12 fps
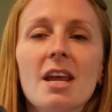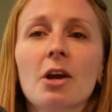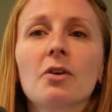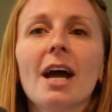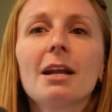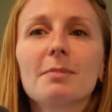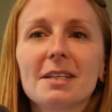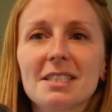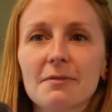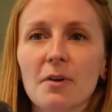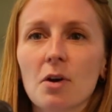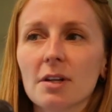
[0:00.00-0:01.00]
incredibly
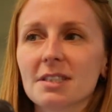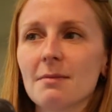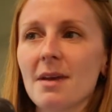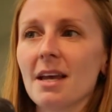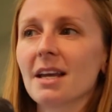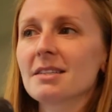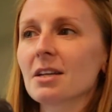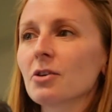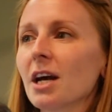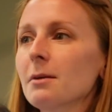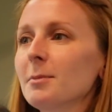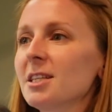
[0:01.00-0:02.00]
difficult to make it's
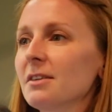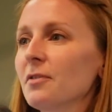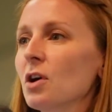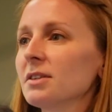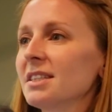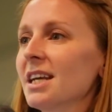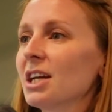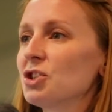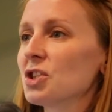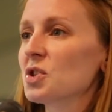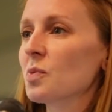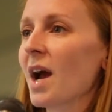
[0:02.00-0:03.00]
incredibly difficult to get
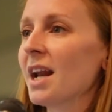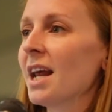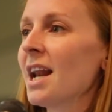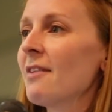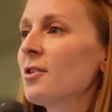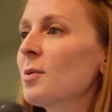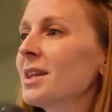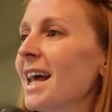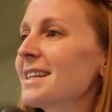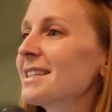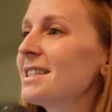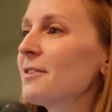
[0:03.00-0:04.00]
just right and everyone
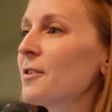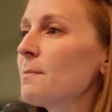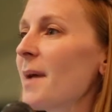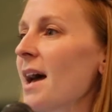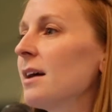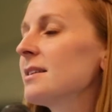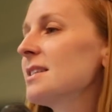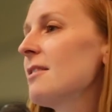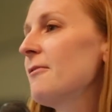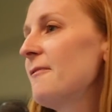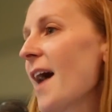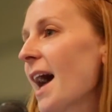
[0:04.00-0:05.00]
likes a different balance of
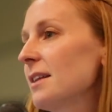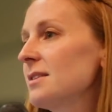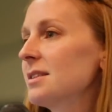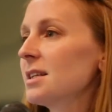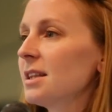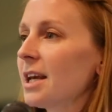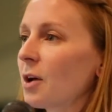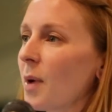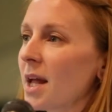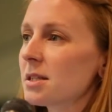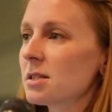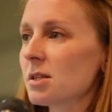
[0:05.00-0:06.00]
fats to
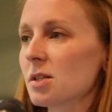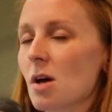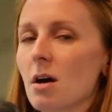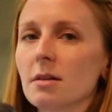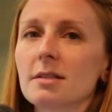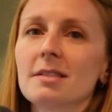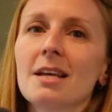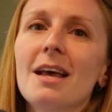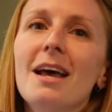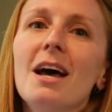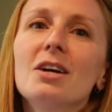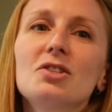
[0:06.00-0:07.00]
liquids to salts
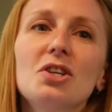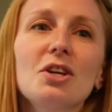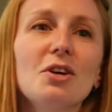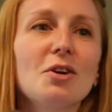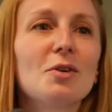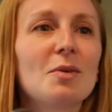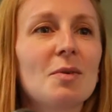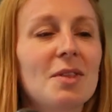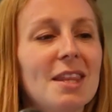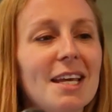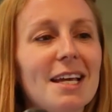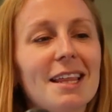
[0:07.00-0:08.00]
to
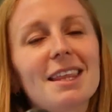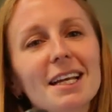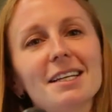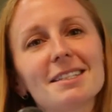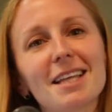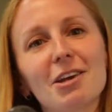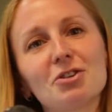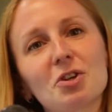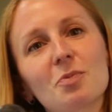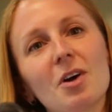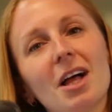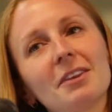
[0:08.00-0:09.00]
the thickness that you should
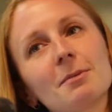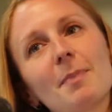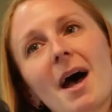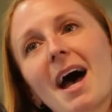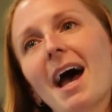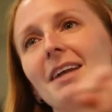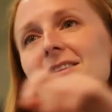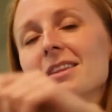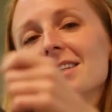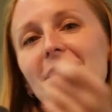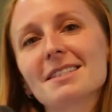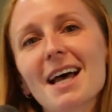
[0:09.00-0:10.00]
roll out the pie, to the
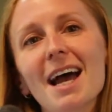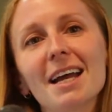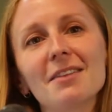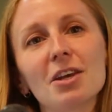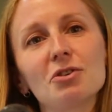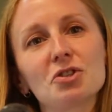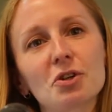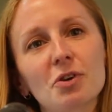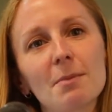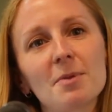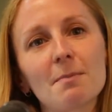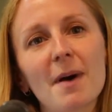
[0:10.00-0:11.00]
design that you should
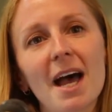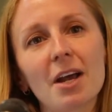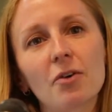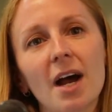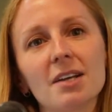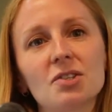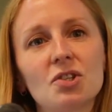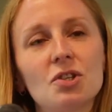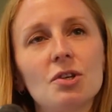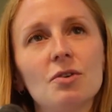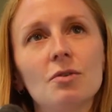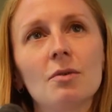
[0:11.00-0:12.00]
crimp the pie crust,
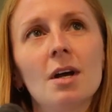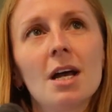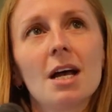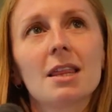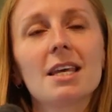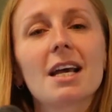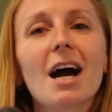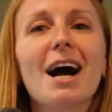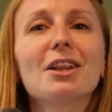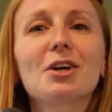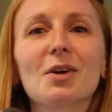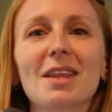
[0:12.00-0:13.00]
to the
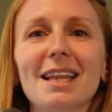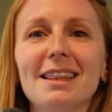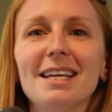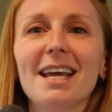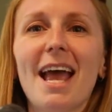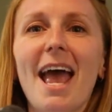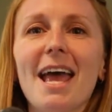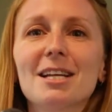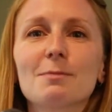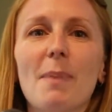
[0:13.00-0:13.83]
color that the end